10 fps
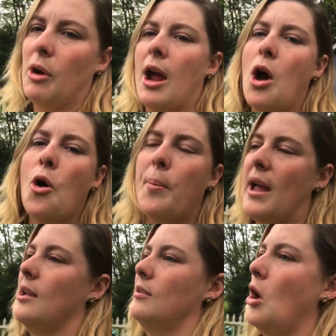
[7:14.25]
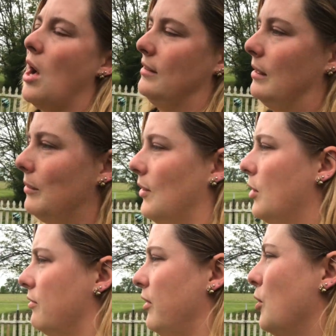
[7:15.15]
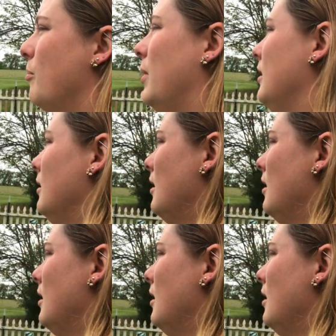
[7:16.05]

I hope I caught some of it on film, but